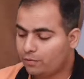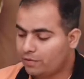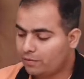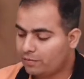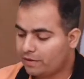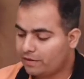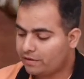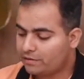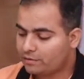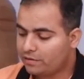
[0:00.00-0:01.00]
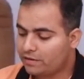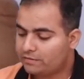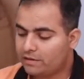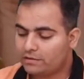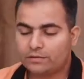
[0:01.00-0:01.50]
2 over here also
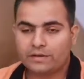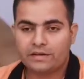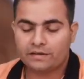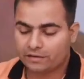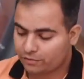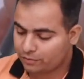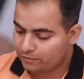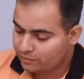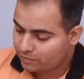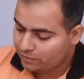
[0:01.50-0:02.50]
as well as over here also.